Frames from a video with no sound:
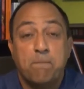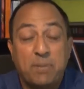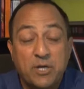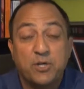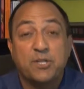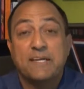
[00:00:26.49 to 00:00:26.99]

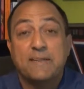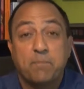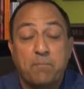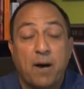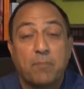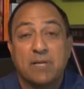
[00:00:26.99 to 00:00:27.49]
building the
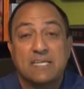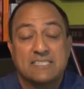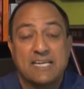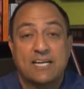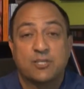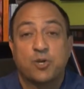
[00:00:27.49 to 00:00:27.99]
public
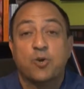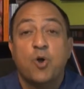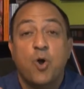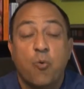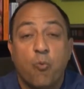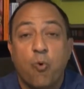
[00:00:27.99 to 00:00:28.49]
sector
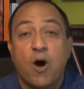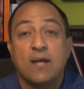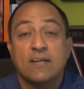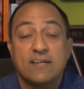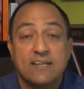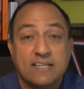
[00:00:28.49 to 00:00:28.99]

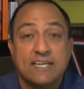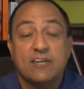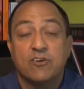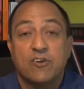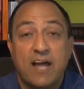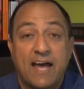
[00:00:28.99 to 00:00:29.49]
one
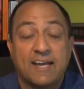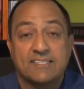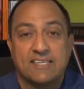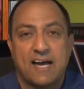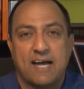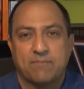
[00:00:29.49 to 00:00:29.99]
leader at a
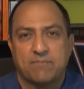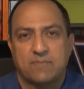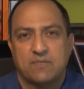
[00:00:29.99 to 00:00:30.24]
time.